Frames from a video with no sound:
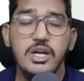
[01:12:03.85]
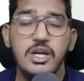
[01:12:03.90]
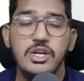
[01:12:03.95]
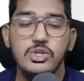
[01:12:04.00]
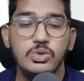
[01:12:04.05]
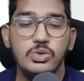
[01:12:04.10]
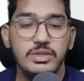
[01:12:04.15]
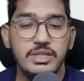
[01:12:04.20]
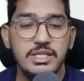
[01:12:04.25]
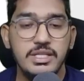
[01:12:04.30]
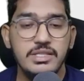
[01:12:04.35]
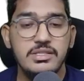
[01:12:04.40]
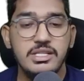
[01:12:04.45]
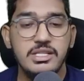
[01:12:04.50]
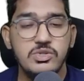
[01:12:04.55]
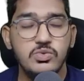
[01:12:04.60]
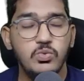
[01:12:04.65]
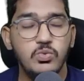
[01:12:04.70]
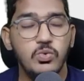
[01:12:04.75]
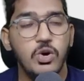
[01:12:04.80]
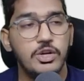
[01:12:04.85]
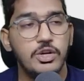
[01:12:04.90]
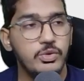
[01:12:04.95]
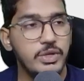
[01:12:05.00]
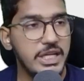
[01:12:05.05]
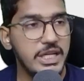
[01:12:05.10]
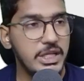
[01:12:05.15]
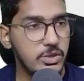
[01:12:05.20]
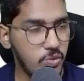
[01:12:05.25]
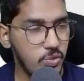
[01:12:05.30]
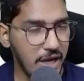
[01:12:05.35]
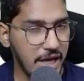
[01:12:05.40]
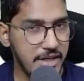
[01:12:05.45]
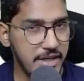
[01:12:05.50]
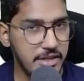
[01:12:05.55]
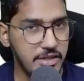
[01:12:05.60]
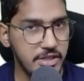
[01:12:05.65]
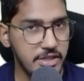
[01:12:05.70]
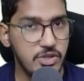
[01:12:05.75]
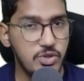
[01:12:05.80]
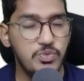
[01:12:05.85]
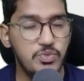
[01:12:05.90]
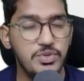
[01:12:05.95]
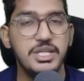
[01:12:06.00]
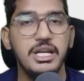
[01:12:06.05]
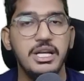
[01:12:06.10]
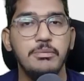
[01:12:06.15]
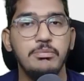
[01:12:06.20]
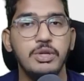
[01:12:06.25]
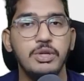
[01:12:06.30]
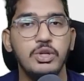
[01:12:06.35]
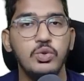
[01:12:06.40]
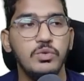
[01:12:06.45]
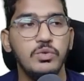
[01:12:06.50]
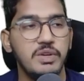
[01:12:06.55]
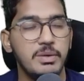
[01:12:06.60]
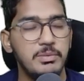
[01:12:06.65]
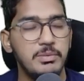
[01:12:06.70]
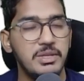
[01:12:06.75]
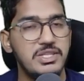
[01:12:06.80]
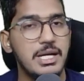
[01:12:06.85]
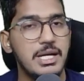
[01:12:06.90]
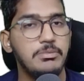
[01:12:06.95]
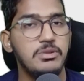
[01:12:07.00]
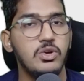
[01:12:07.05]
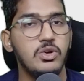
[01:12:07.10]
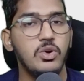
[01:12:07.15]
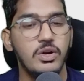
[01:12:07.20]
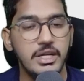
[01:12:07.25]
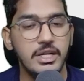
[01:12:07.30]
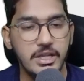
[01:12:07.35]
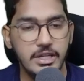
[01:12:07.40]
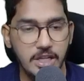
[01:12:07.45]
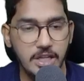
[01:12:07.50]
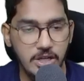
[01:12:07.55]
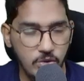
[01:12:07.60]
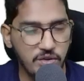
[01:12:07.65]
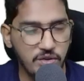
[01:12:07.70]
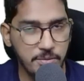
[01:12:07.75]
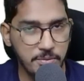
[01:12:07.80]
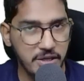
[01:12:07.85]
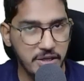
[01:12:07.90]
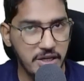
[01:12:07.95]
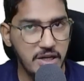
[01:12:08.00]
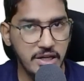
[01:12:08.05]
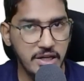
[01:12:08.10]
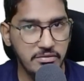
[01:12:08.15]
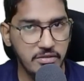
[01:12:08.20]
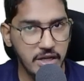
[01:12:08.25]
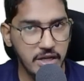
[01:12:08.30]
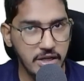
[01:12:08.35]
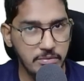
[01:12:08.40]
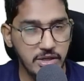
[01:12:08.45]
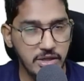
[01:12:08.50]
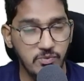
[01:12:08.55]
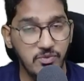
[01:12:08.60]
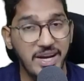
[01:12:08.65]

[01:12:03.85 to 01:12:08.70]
So this is what you need to write here. Question number 2 from the chapter audit in an automated environment.